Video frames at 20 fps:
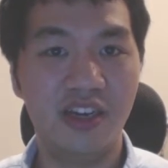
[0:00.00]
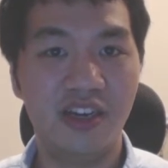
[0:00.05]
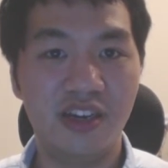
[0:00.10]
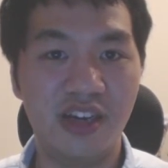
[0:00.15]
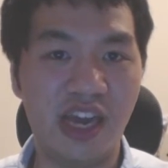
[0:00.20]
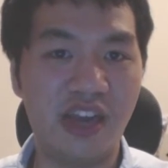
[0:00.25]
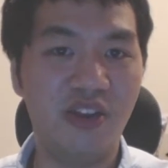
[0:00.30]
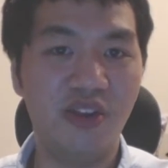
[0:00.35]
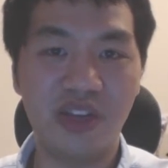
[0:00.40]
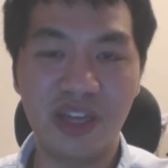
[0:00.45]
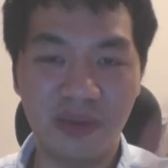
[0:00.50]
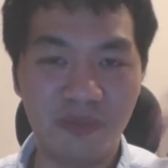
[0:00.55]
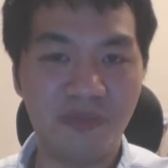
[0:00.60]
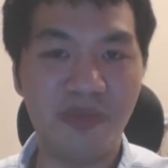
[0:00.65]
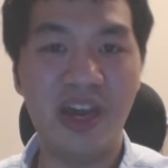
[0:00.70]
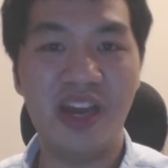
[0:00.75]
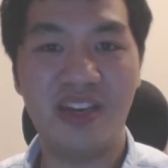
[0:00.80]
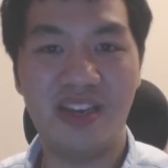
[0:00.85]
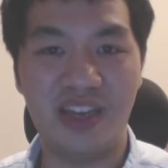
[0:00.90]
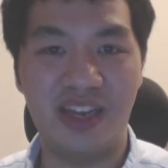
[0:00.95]
And you can
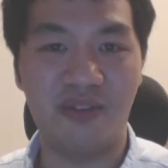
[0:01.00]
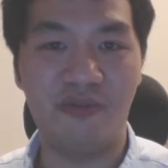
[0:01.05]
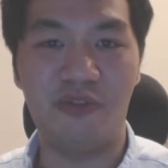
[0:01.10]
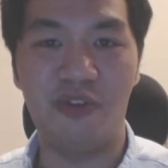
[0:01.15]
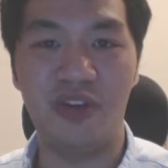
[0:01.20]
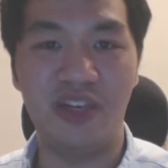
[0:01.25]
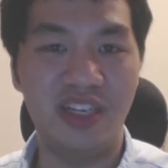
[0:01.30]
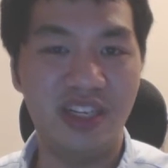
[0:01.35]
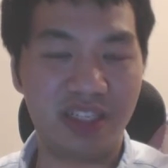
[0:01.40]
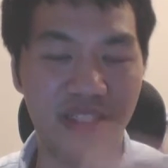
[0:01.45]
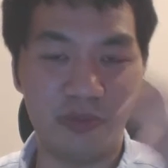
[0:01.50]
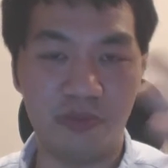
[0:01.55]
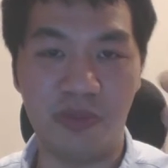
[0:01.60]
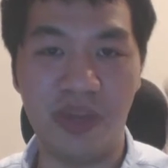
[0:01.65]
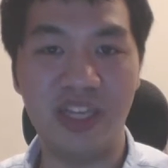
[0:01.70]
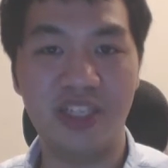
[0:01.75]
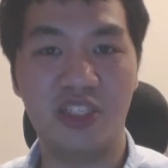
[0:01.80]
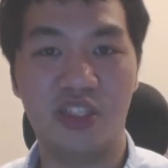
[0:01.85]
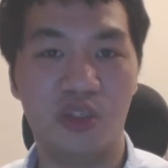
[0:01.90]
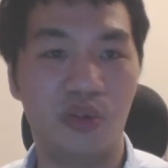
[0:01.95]
bet that for these
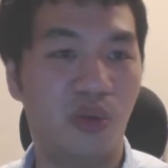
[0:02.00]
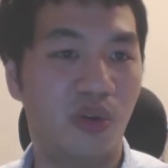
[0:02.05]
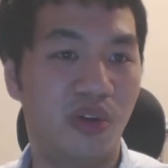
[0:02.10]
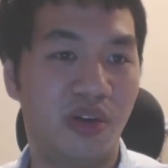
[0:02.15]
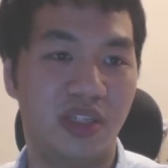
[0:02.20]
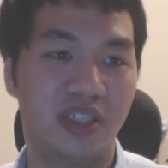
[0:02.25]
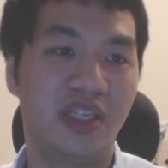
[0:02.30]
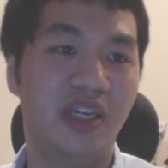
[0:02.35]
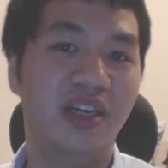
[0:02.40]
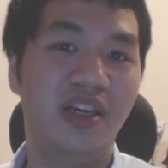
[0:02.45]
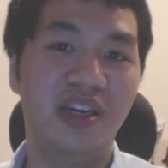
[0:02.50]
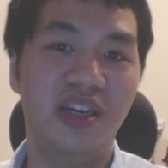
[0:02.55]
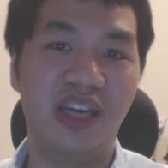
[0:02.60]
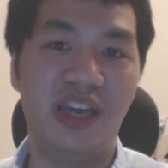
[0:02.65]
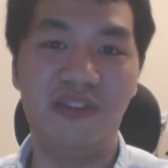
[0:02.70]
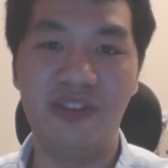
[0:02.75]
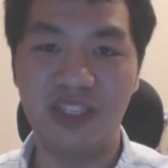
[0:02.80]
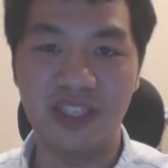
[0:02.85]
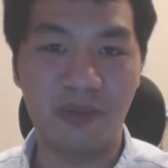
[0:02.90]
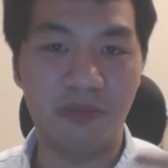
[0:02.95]
big stores,
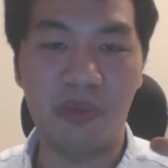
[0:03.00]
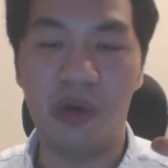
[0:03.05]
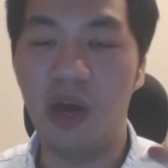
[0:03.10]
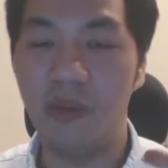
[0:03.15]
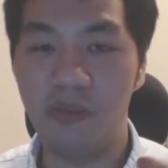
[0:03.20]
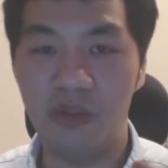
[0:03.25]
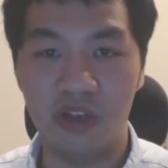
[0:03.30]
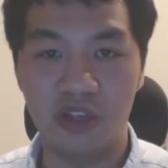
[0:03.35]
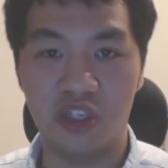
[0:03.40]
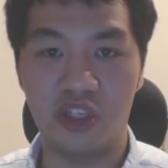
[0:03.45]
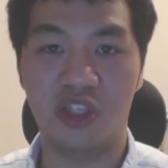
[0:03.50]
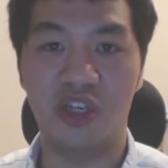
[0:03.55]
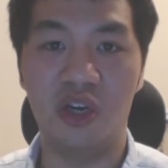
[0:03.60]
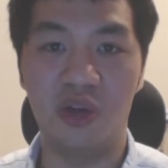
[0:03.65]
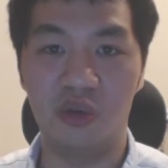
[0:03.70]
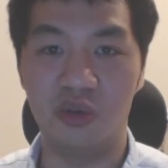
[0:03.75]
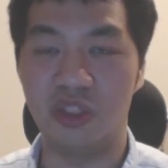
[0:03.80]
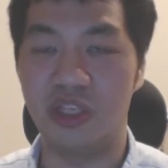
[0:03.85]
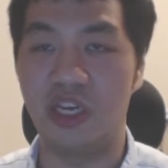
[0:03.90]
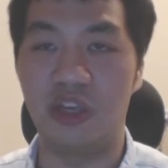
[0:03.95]
if it's a popular
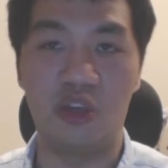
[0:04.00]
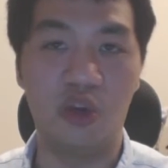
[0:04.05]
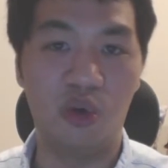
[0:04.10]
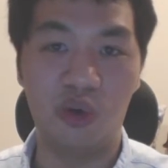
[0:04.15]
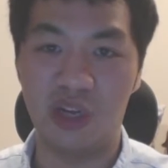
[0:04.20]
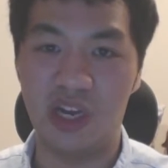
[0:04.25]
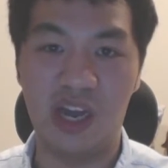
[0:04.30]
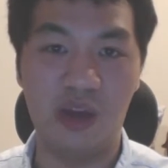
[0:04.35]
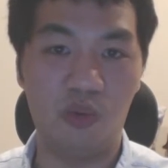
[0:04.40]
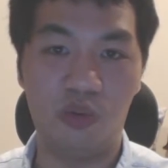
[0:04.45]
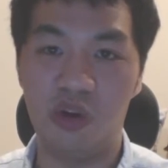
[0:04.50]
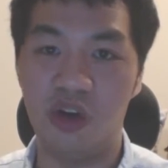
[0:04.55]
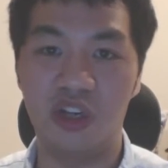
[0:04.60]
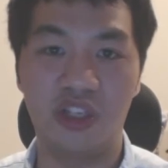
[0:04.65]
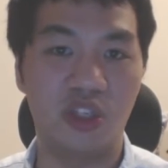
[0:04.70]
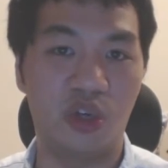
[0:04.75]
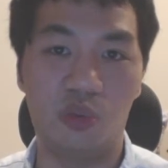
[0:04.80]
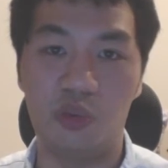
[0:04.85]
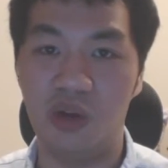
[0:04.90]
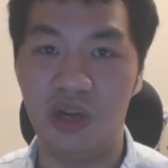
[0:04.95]
shows like Yokai Watch
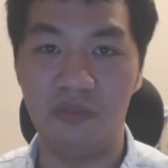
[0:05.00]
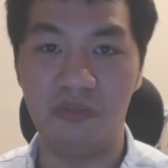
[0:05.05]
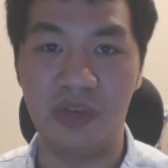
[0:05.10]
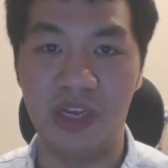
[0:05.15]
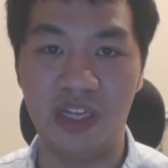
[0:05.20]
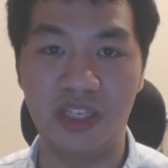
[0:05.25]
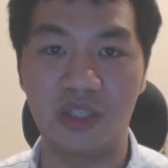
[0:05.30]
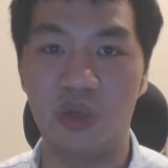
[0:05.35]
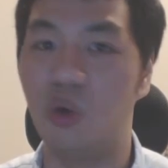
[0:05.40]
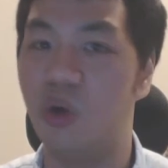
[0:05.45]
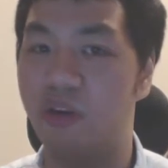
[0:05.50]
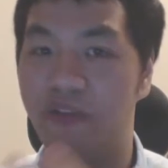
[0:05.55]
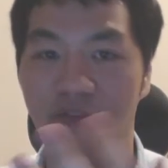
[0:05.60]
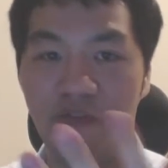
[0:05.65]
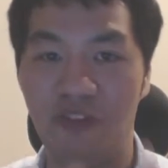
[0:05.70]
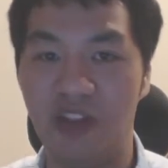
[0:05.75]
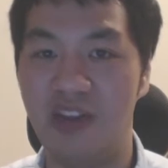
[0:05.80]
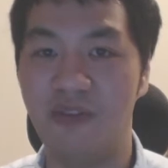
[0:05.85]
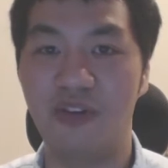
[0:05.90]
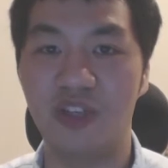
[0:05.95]
or One Piece or the
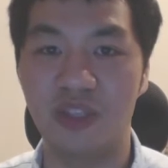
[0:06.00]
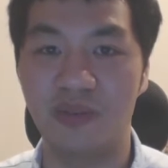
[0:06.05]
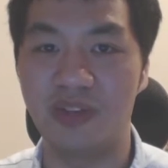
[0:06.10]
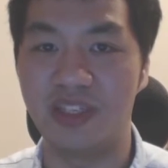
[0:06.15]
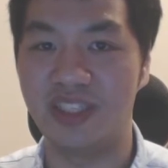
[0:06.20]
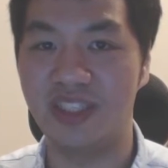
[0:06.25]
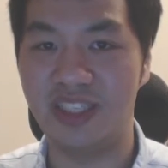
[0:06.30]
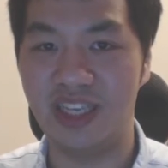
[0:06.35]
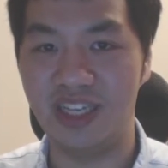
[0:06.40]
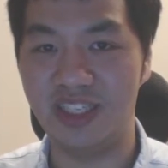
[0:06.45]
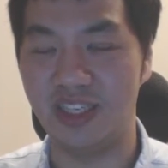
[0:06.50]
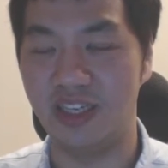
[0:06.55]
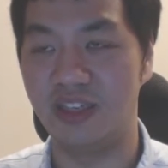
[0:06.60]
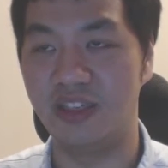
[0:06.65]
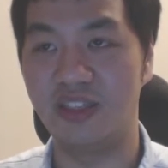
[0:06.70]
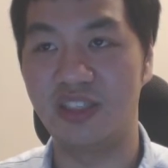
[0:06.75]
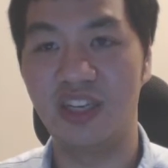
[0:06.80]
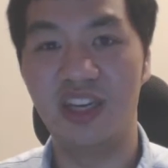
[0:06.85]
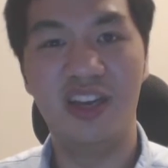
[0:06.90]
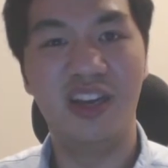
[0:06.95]
flavors of the
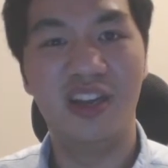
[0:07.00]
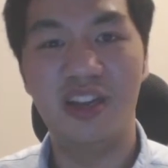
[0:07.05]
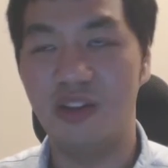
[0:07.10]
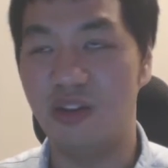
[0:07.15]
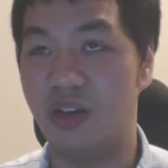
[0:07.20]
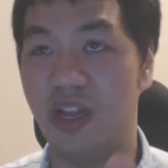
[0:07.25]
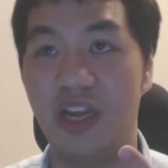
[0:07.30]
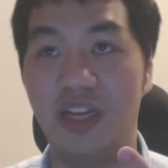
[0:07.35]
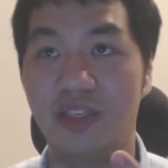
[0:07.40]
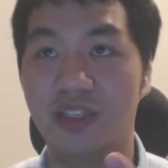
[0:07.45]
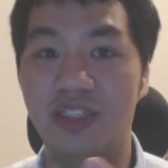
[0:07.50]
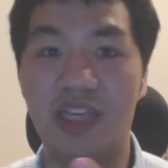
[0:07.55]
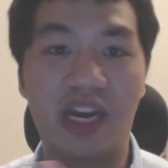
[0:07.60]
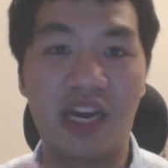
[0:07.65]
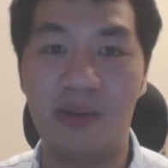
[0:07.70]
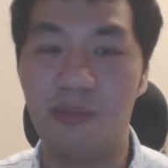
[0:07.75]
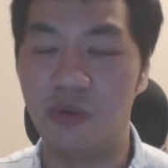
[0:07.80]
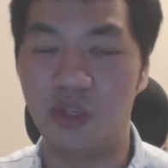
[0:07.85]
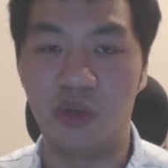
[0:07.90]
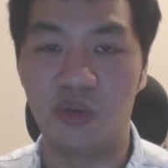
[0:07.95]
seasons like
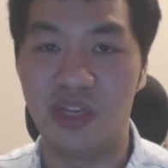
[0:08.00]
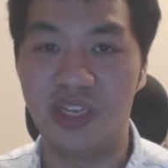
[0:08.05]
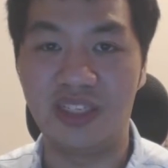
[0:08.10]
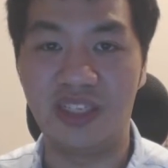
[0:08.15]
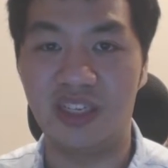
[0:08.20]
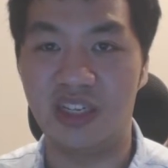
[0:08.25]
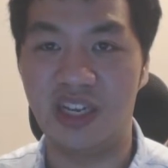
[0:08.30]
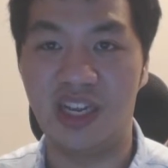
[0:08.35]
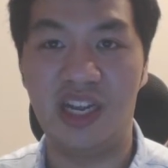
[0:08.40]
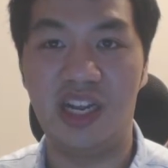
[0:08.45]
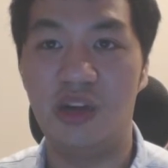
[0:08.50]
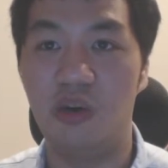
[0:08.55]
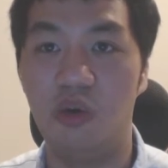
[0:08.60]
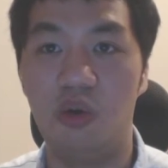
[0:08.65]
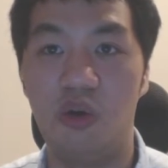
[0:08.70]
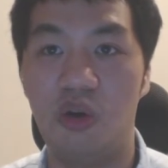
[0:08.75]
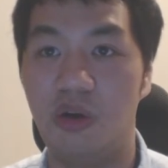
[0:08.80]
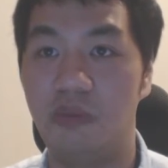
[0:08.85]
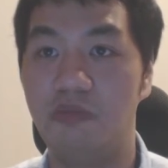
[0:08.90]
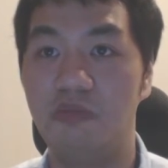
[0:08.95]
Sakamoto Desuka
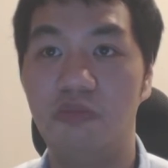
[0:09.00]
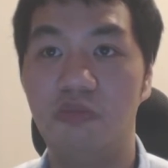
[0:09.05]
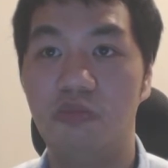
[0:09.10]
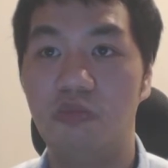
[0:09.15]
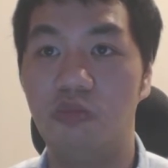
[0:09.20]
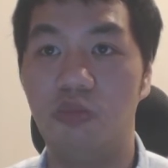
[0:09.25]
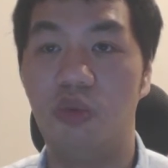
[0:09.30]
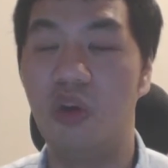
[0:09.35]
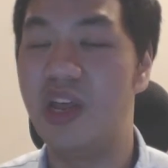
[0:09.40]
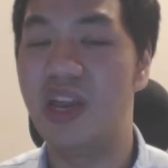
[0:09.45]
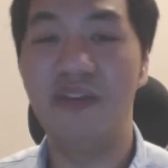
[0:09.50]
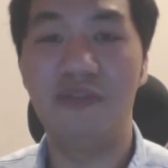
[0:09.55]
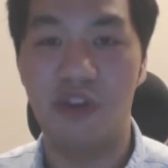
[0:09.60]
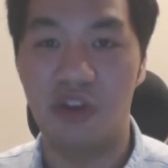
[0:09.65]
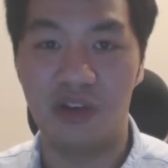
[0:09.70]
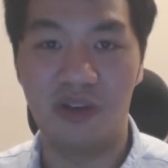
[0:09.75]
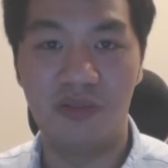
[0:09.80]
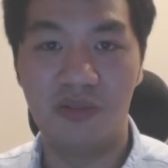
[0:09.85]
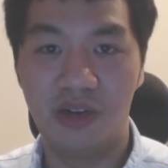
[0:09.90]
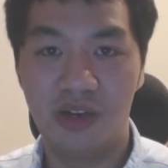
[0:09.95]
or
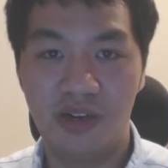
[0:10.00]
whatever,